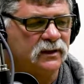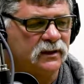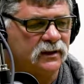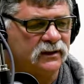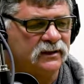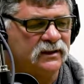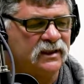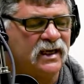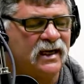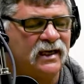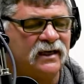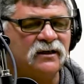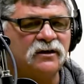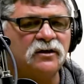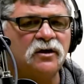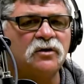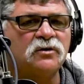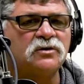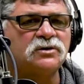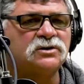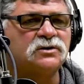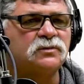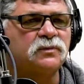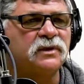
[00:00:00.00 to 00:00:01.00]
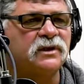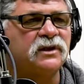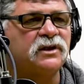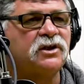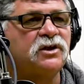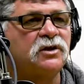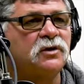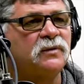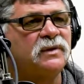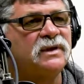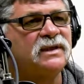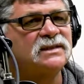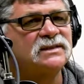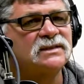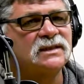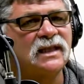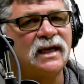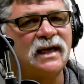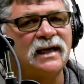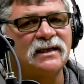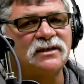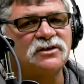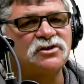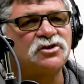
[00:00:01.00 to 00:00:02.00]
diagnosed with Ewings
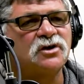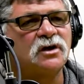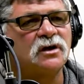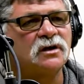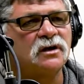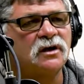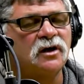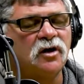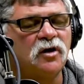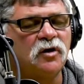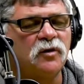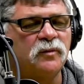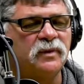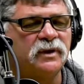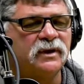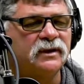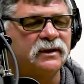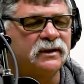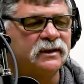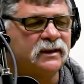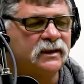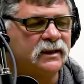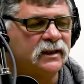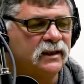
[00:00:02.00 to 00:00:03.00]
Like Sarcoma,